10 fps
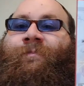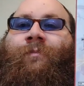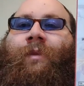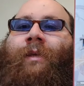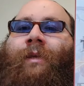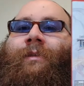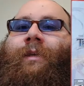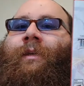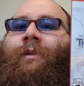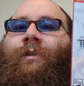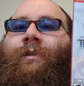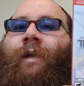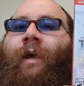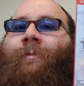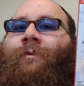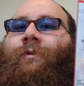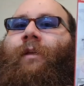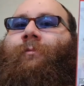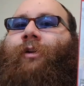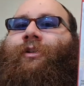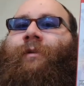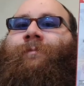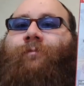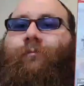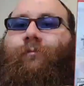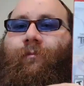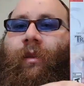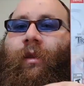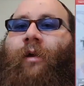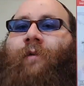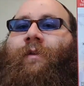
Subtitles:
This is just an absolute celebration of the